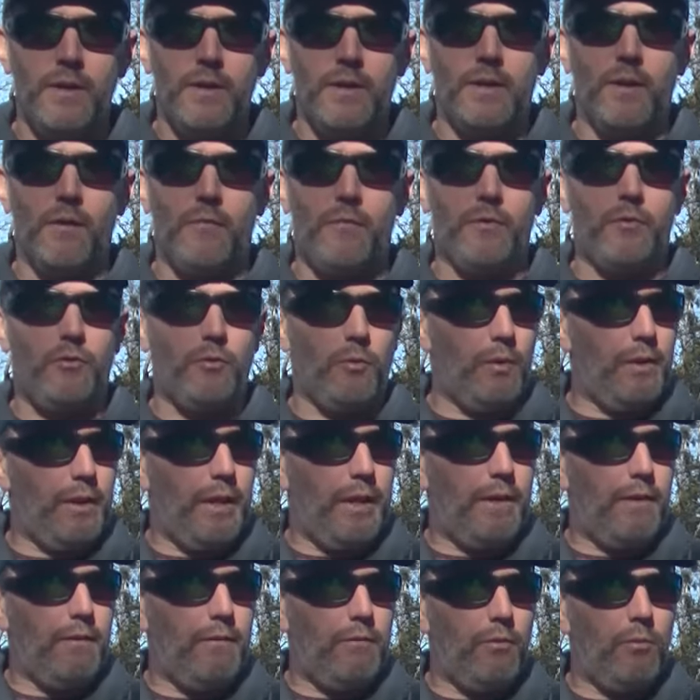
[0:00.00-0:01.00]
if you do it
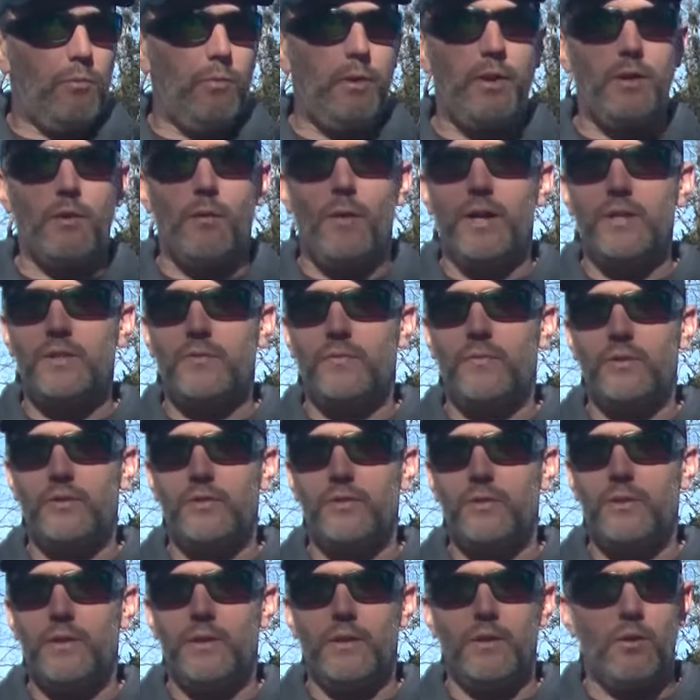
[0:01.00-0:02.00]
like you do when you go ice
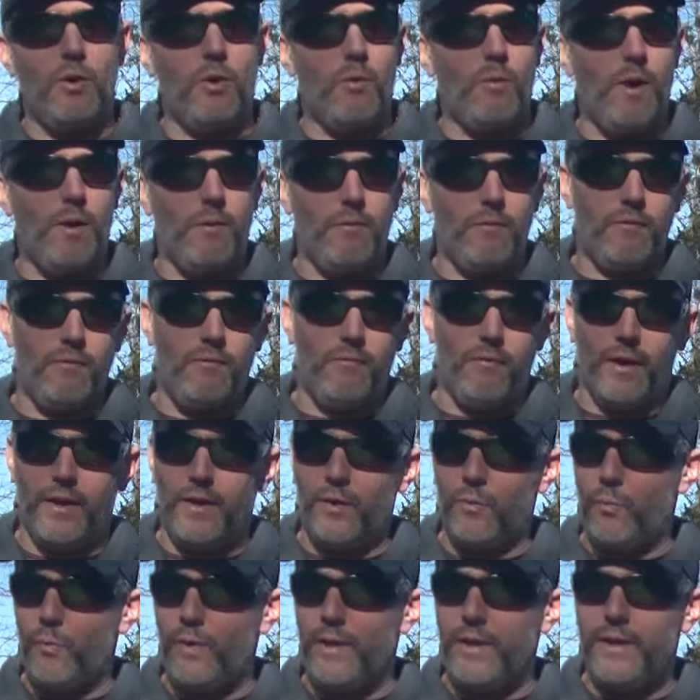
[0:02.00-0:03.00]
fishing, go out,
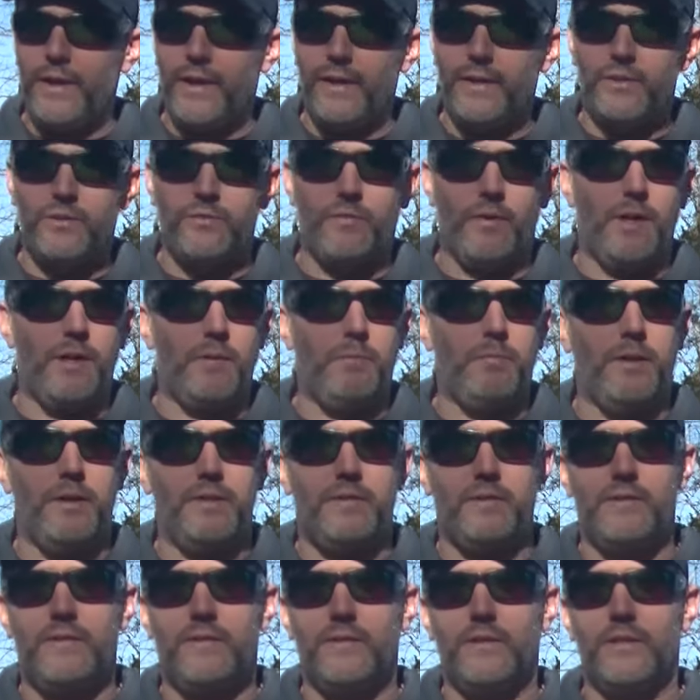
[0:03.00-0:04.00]
find a weed edge, find a
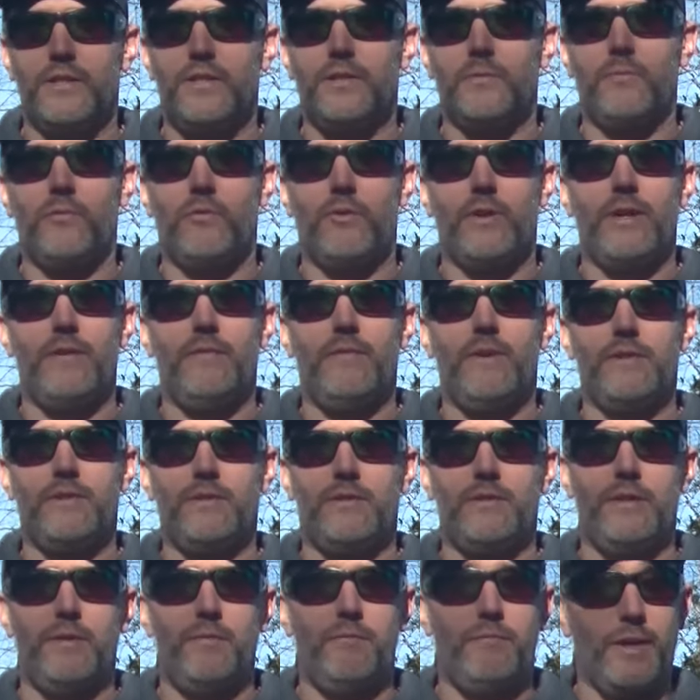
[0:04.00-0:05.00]
place that still has some green
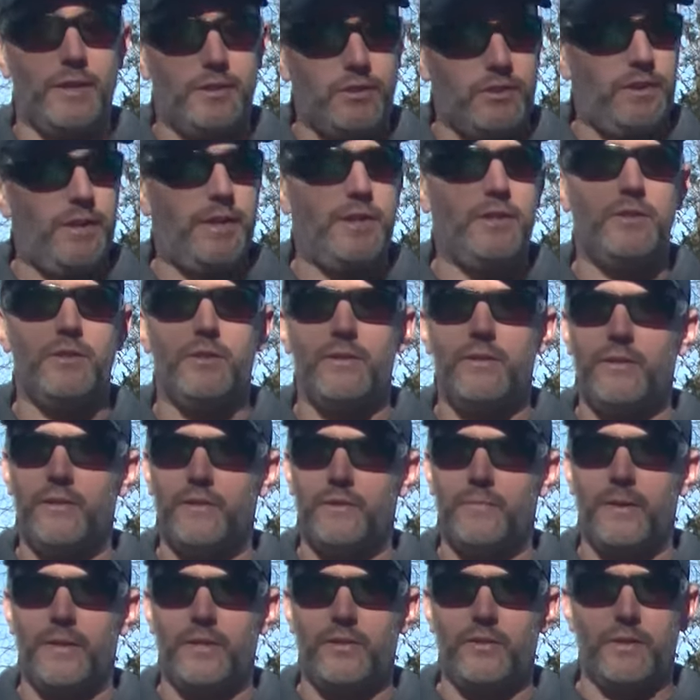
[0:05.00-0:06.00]
vegetation,
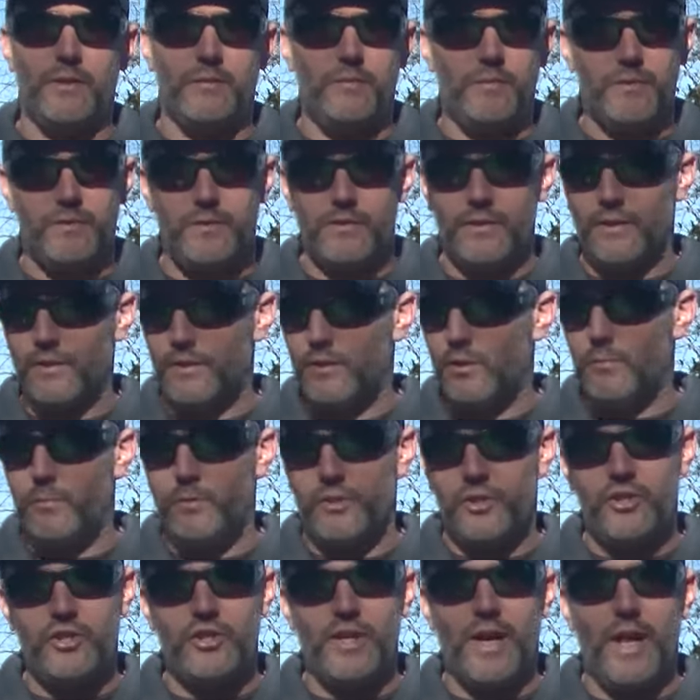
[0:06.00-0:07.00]
especially if it's a little
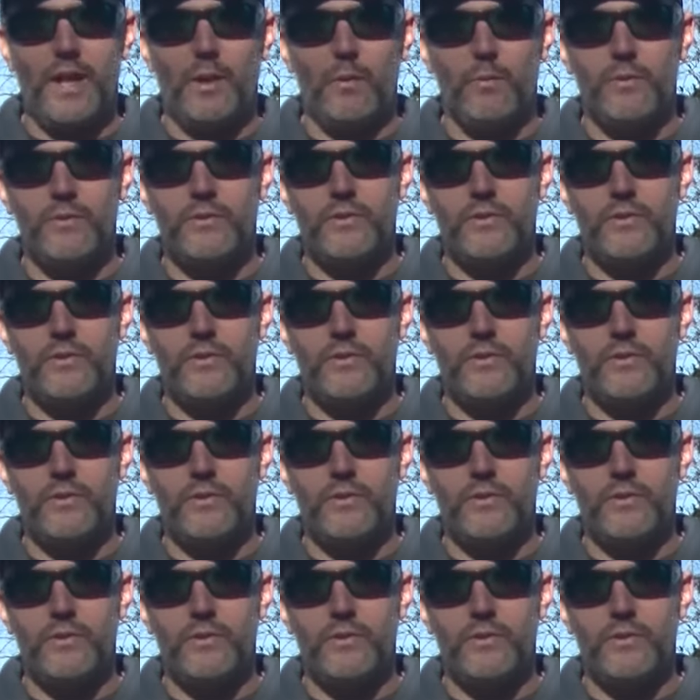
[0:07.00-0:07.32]
bit shallower.